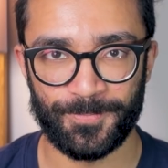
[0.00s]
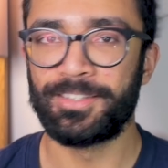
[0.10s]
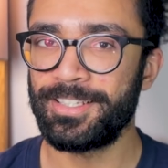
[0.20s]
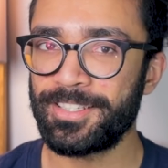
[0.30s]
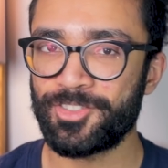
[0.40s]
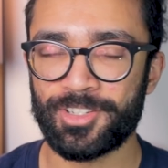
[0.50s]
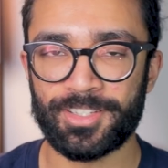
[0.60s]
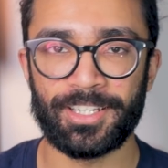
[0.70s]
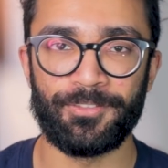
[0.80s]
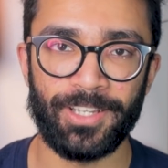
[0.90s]
This is
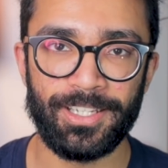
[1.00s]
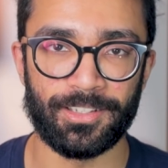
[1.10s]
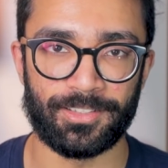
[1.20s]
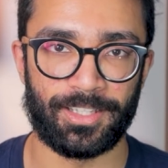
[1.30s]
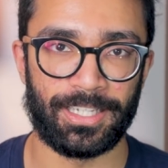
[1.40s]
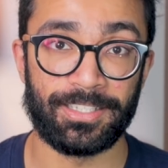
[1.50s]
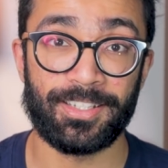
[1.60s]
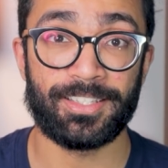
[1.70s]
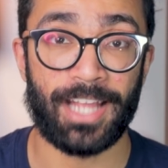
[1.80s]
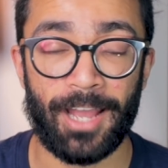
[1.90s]
just a convenience thing. It
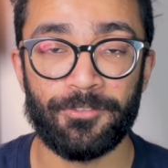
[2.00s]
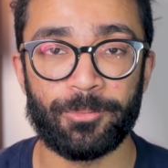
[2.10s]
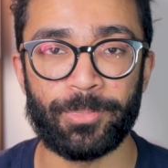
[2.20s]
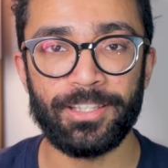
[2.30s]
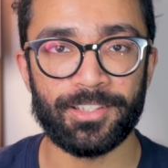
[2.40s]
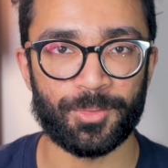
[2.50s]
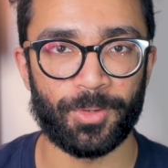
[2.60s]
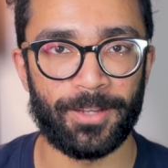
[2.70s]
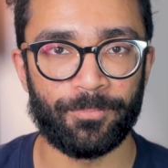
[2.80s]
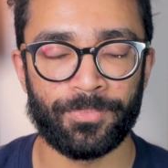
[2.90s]
doesn't have to be this
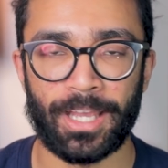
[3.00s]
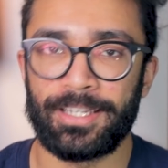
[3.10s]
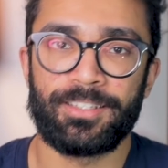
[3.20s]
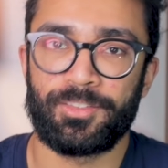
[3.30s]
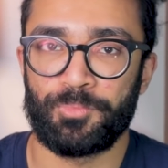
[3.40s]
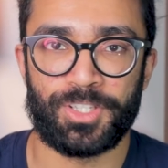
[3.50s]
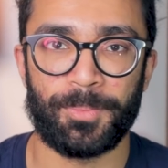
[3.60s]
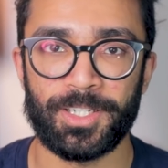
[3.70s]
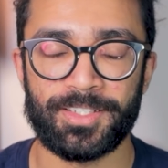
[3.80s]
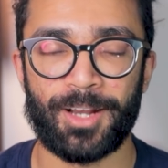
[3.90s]
way. And it's
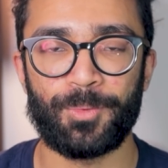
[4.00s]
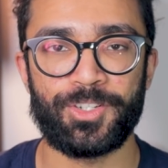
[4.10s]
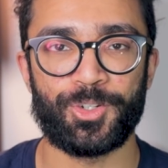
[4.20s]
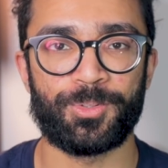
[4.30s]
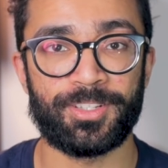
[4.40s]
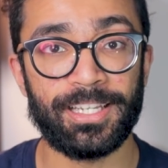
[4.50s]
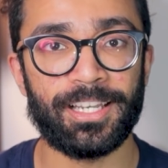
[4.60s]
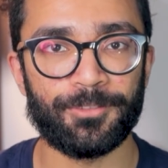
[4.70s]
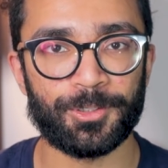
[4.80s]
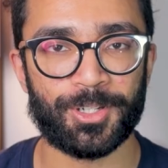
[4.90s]
similar to how we choose sea
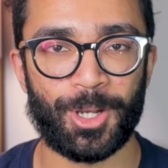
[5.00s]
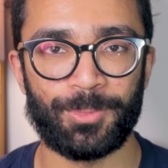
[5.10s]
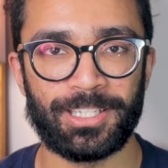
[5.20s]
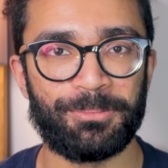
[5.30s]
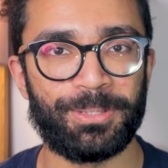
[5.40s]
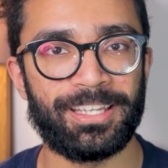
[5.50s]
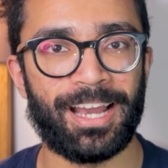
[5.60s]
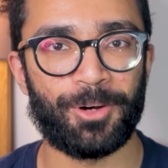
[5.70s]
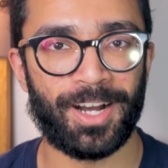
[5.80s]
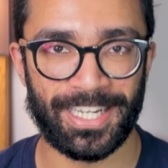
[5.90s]
level to commonly be
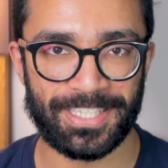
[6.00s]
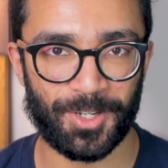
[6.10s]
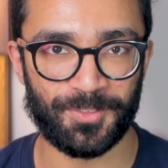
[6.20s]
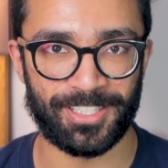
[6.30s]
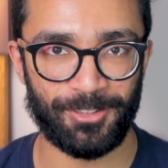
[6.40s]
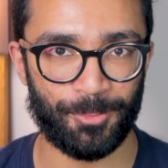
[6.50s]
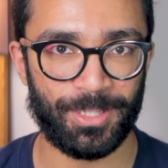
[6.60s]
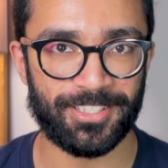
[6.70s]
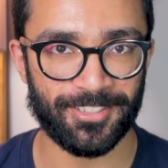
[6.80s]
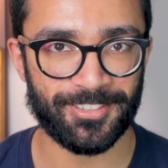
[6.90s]
our height of 0
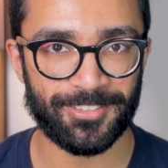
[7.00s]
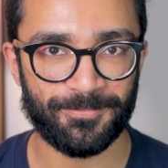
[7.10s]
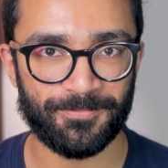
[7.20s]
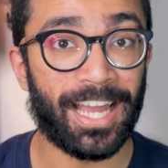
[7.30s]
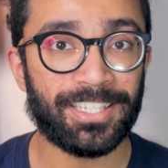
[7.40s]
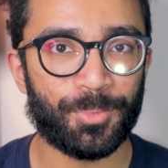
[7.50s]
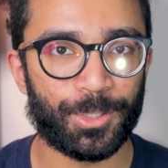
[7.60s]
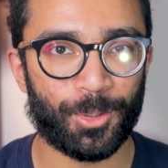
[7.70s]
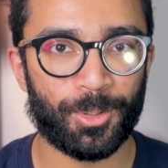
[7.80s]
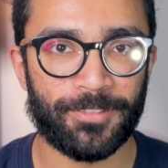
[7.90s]
meters. And
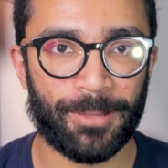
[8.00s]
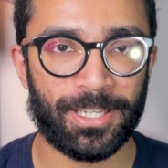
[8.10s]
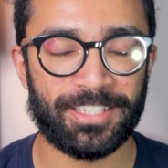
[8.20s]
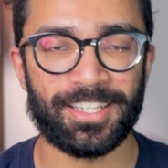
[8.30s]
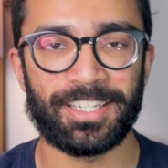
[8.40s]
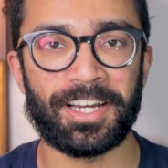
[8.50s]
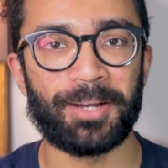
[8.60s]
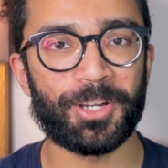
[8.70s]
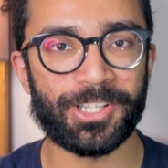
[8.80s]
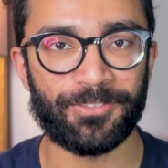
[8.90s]
with all of that being said,
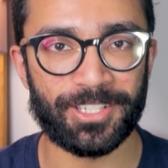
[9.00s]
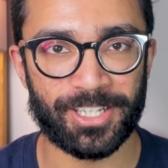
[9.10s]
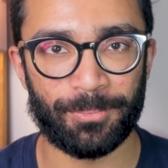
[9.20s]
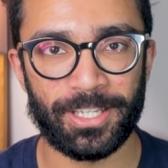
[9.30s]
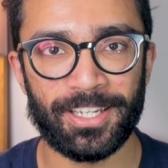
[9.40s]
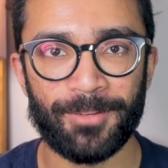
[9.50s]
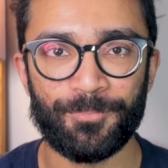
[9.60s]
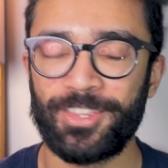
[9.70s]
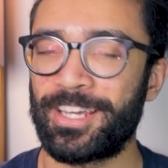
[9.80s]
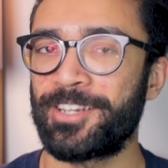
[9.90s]
I'm going to finish up here.
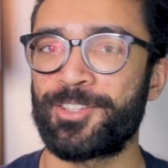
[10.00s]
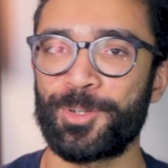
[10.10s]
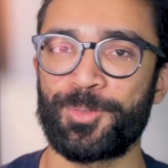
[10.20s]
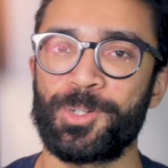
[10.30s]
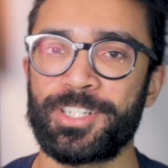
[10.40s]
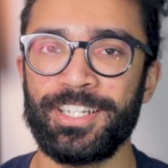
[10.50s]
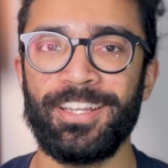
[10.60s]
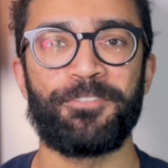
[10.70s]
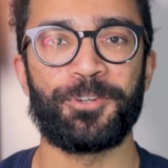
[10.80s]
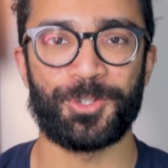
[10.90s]
Thank you so much for
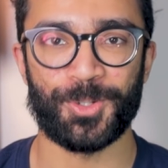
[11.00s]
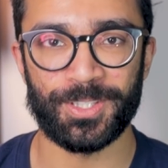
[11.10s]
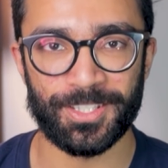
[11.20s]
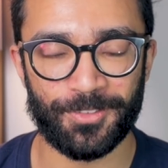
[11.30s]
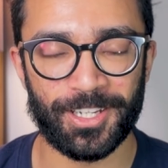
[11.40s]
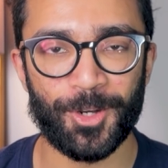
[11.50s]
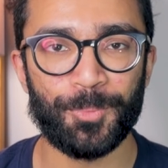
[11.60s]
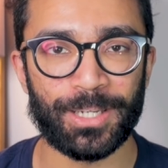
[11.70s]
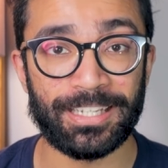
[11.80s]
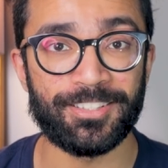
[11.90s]
watching. If you enjoyed this video,
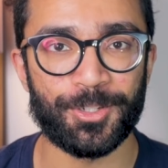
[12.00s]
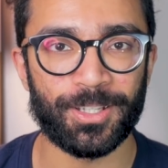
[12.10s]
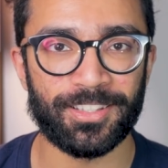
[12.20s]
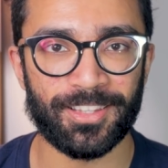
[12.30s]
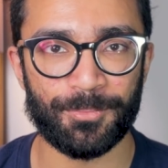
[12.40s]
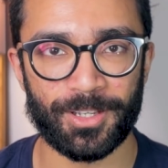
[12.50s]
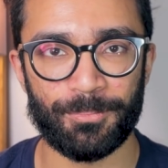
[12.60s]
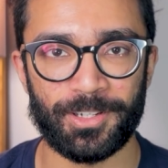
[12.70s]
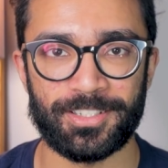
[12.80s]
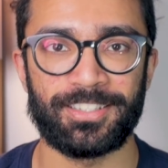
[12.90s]
please do hit the thumbs
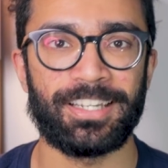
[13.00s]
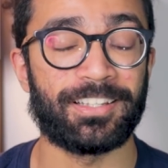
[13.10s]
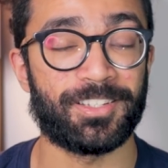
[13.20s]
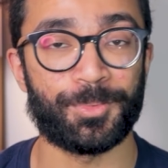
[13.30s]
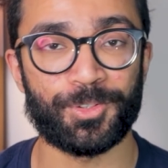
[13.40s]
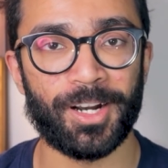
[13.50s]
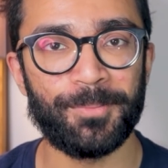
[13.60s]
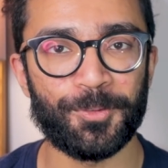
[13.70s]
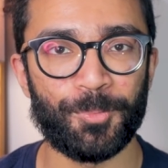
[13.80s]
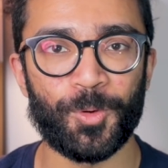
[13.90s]
up button and
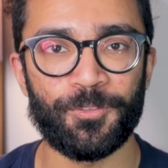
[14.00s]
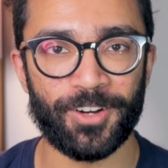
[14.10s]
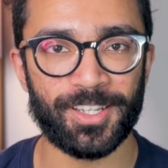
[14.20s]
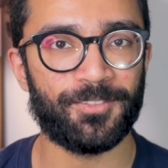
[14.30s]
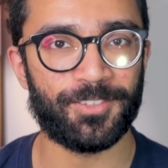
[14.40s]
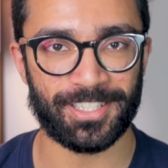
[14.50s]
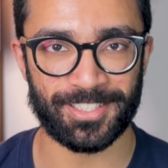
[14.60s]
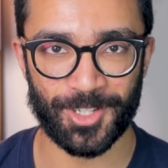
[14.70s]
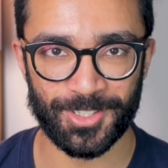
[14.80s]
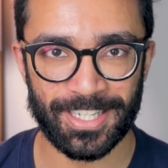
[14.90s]
subscribe for more fun
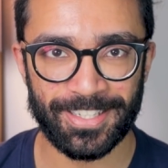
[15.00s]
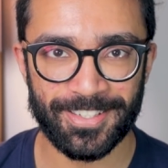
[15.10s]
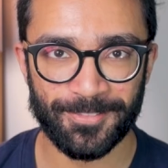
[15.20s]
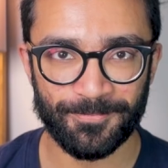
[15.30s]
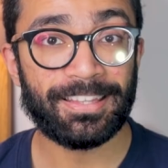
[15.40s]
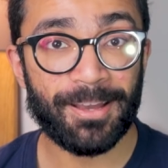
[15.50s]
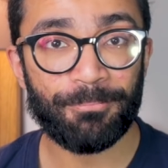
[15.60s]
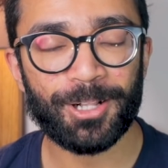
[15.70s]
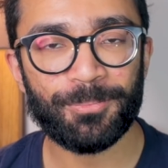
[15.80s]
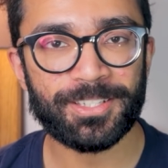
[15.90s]
physics content. Hit
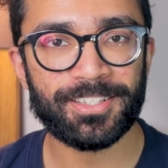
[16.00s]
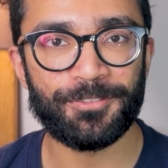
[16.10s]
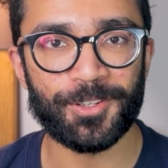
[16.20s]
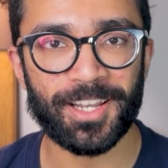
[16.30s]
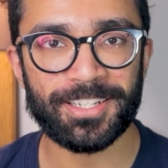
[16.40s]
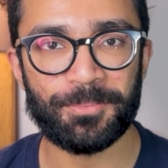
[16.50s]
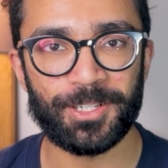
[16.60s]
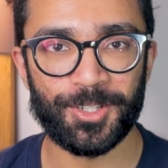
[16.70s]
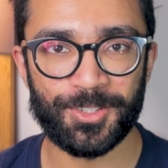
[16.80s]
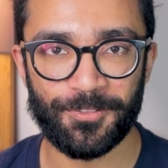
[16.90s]
that bell button if you'd like to
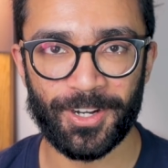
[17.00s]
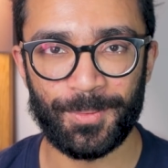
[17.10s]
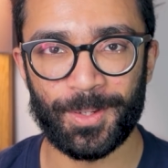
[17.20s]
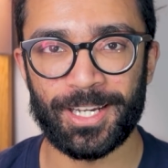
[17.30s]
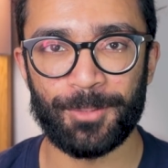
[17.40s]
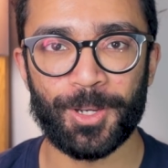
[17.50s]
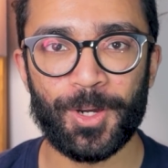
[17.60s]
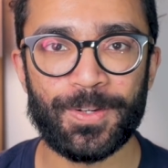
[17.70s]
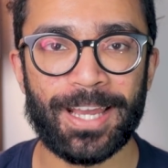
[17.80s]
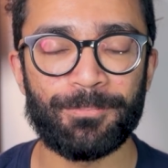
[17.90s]
be notified when I
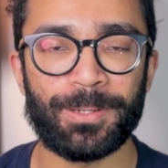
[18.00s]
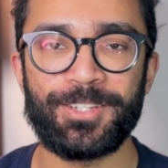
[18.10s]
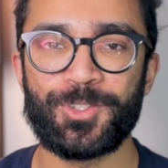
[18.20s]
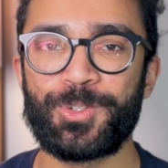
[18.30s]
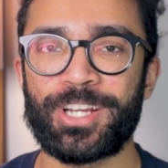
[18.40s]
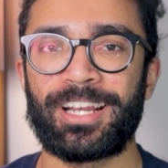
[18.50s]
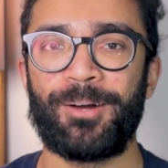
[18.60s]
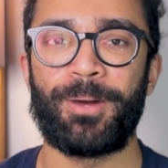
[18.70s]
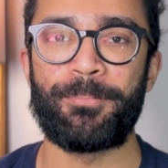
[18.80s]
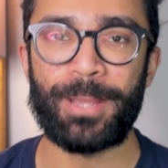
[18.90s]
upload, and please do check
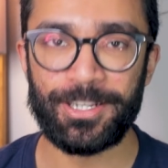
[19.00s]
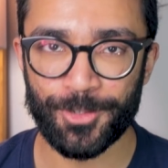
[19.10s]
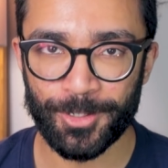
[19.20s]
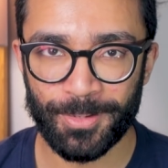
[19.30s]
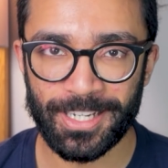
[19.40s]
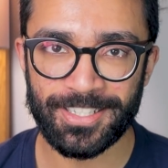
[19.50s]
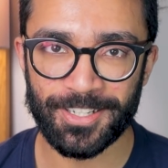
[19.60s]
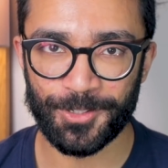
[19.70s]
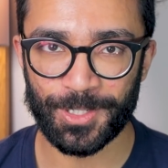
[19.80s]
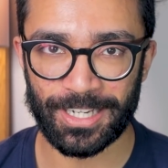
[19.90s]
out my Patreon page
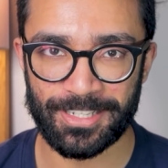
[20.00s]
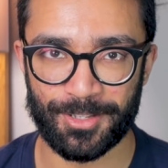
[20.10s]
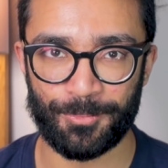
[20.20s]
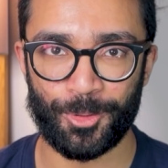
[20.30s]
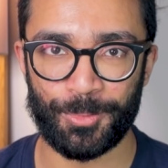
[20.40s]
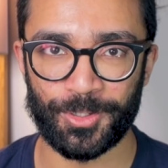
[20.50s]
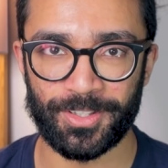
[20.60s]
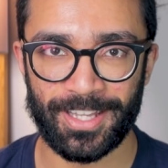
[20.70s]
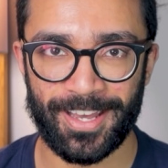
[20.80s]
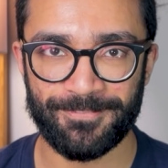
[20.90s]
if you'd like to support me
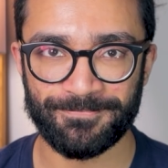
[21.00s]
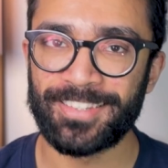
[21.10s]
on there.